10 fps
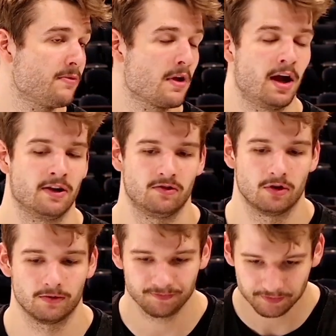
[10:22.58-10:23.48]
And
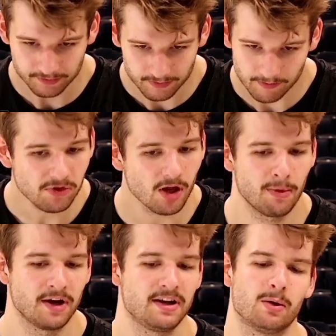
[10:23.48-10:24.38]
so
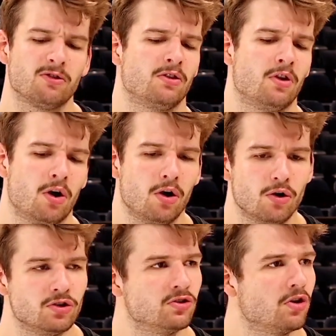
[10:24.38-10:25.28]
my dad was like, no,
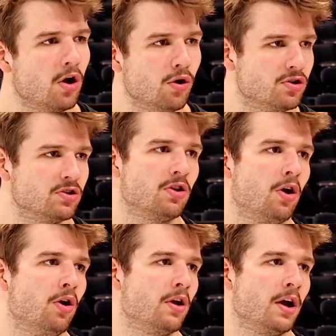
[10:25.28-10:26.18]
just go.
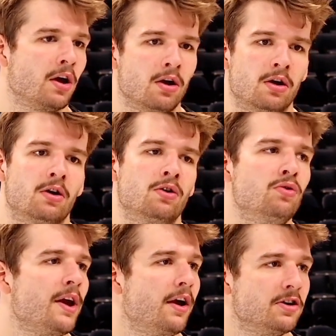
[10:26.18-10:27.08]
Like, who
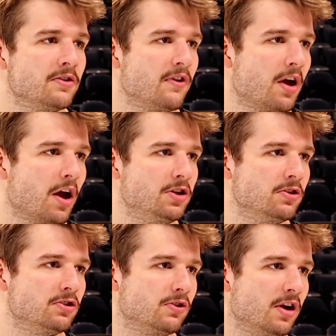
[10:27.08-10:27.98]
cares if they cut you?
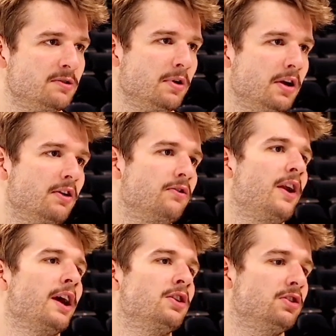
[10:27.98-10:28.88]
It's a great experience for
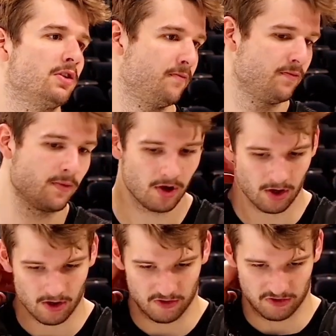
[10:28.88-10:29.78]
next year.
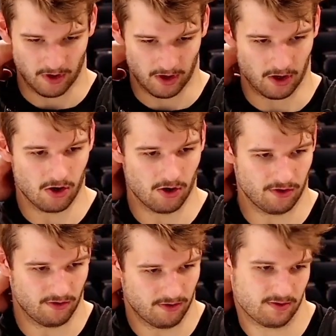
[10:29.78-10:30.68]
So I go
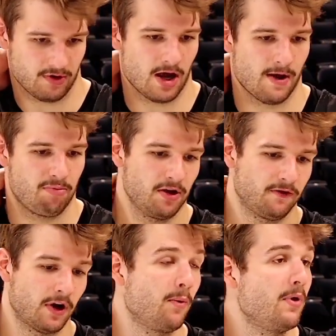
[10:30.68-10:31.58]
and I play
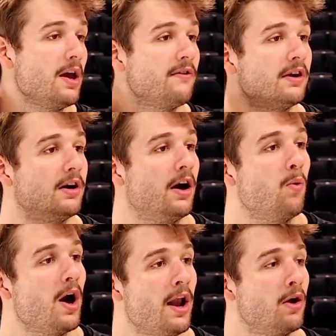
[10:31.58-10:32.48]
and we have an
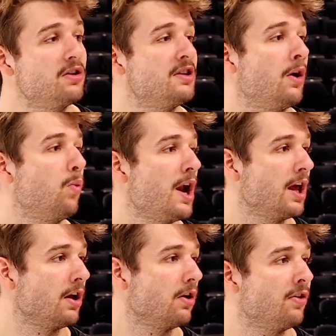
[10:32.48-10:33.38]
out-of-town
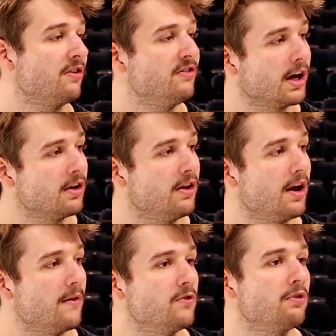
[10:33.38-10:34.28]
wedding on the second
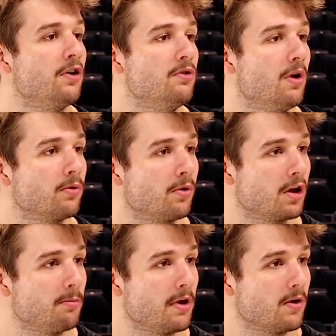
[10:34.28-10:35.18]
day. So I knew I was only
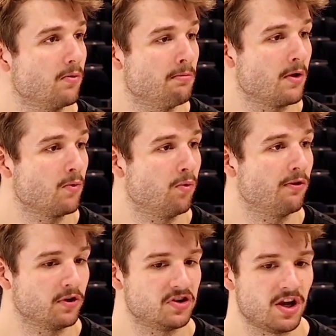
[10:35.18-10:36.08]
going to make the
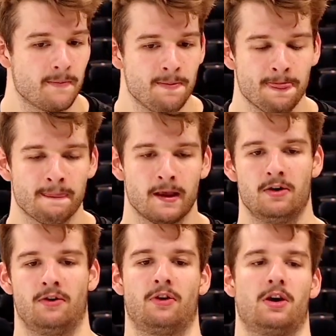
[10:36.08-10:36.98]
first day.
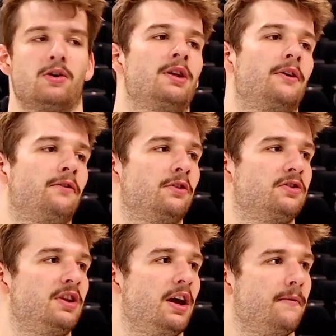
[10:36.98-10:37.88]
So I go that first day.